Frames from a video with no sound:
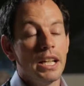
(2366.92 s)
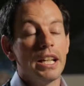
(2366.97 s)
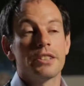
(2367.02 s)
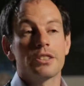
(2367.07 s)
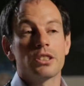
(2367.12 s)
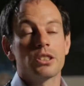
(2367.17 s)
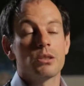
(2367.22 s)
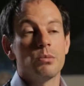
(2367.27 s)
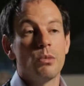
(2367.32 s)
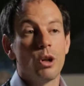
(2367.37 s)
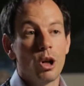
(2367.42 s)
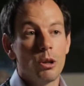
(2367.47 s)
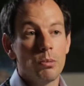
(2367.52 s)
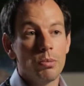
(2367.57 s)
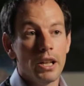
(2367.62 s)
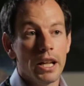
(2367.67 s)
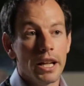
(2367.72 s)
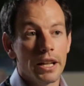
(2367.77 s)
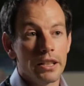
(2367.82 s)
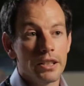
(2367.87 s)
It's a small
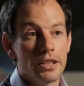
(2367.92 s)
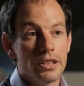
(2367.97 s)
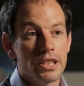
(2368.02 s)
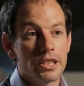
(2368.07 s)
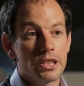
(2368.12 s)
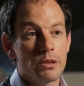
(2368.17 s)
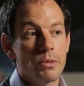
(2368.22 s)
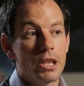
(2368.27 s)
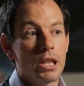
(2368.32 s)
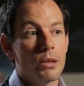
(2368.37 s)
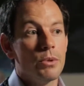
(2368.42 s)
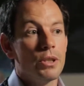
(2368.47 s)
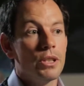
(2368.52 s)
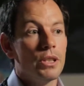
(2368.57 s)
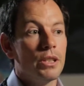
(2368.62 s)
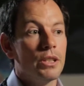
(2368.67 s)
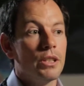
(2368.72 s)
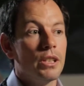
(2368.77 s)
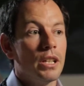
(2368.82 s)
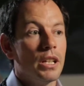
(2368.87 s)
planet, it's
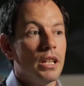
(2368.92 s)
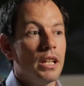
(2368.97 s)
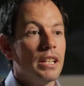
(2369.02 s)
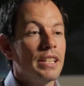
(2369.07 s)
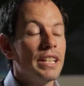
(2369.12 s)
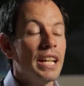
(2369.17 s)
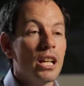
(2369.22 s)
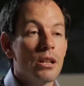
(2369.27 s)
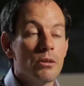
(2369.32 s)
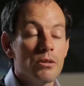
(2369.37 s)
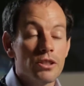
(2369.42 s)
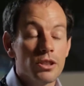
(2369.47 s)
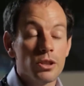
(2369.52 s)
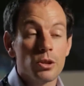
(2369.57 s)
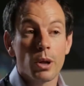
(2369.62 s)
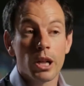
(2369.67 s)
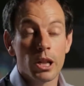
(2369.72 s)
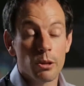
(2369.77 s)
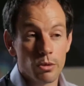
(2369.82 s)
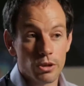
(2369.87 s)
maybe 10 to
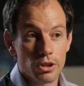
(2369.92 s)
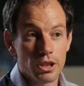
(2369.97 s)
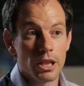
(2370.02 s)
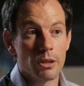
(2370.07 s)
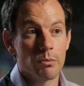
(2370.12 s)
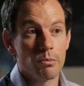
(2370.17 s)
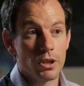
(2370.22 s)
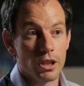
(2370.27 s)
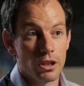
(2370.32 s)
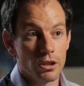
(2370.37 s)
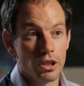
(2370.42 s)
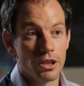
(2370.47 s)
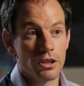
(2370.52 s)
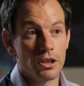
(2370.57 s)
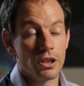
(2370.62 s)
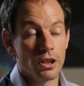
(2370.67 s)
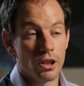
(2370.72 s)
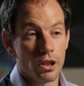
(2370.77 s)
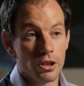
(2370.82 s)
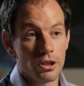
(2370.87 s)
20% bigger than
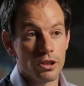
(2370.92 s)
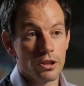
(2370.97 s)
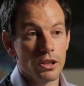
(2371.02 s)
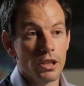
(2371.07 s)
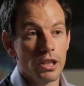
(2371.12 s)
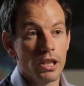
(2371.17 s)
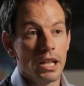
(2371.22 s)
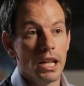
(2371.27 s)
the Earth.